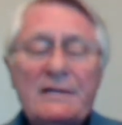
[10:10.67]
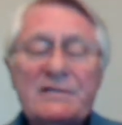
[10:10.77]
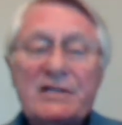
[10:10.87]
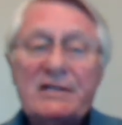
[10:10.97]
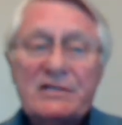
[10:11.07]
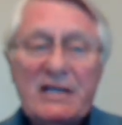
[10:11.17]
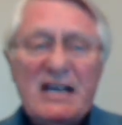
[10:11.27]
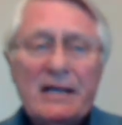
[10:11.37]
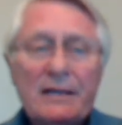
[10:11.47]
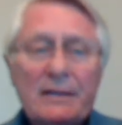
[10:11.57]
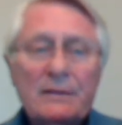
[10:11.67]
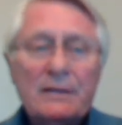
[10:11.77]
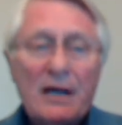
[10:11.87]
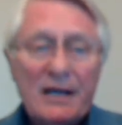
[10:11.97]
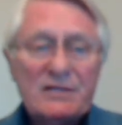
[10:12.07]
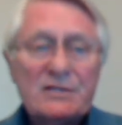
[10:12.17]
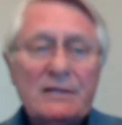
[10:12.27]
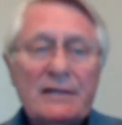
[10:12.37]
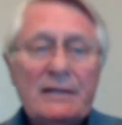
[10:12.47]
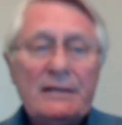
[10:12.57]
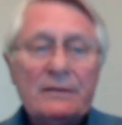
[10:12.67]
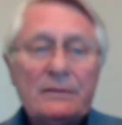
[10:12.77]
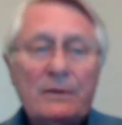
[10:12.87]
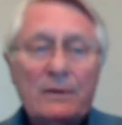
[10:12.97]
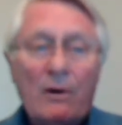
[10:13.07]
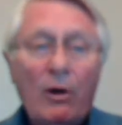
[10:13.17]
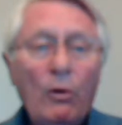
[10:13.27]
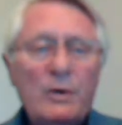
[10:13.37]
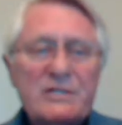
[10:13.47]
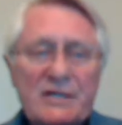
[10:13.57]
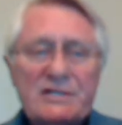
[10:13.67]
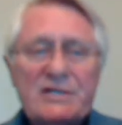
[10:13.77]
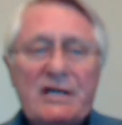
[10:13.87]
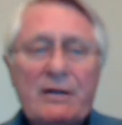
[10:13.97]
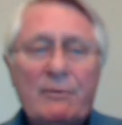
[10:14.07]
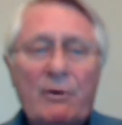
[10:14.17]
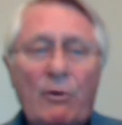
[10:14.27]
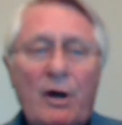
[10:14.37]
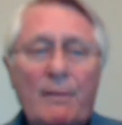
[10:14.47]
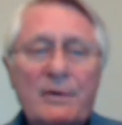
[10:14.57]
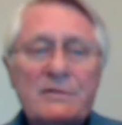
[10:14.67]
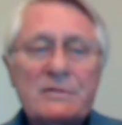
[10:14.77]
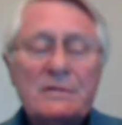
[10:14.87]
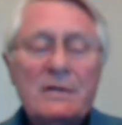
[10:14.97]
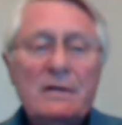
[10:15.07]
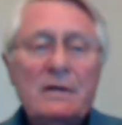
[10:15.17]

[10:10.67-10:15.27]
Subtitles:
that's exceeding constantly or always exceeding requirements